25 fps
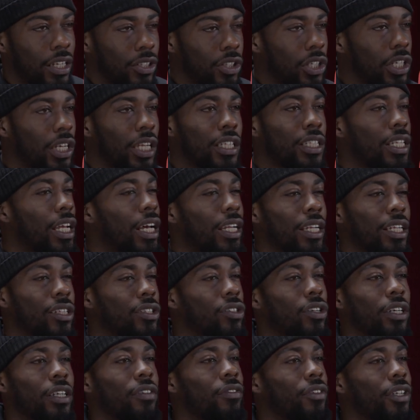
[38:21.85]
So there's like there's
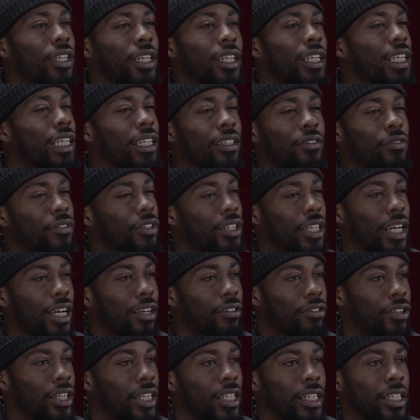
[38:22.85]
not even a need for that
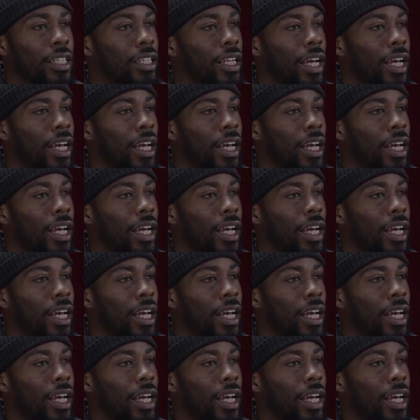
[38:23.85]
really.